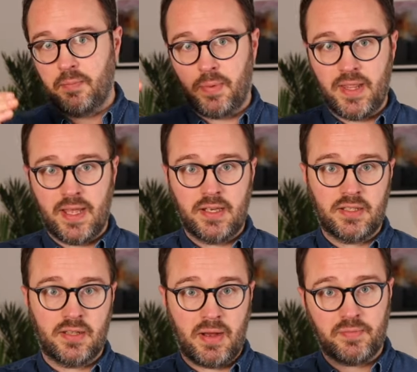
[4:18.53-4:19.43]
By the end
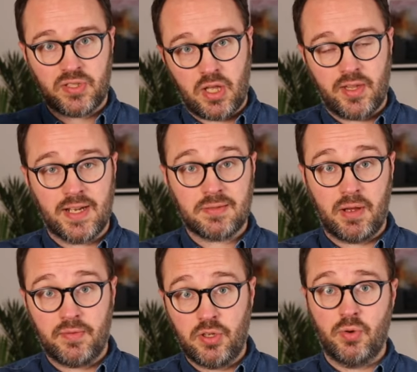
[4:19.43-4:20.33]
of the month, start of the next
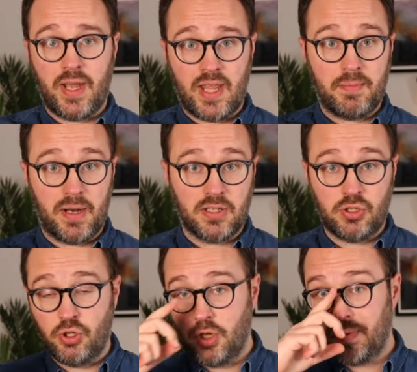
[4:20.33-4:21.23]
month, you will get that money. So
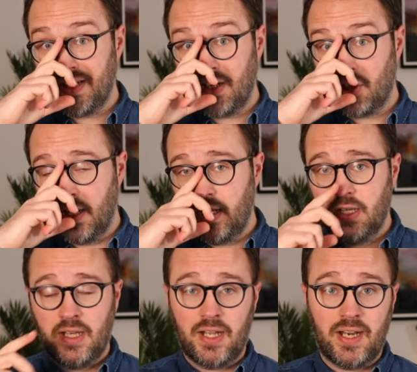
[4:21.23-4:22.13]
you could potentially,
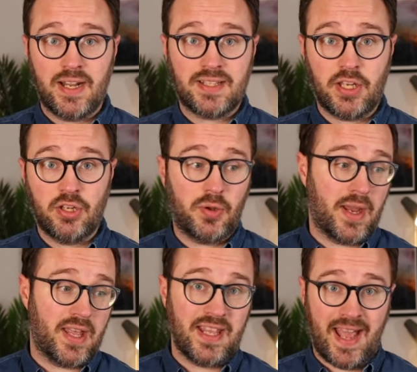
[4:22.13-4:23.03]
let's say you do
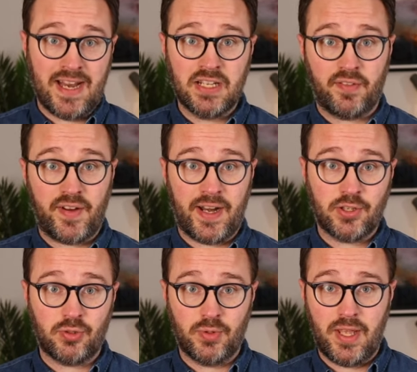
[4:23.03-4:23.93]
it at the end of a
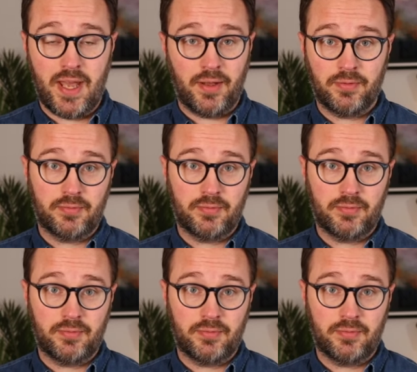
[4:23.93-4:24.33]
financial year.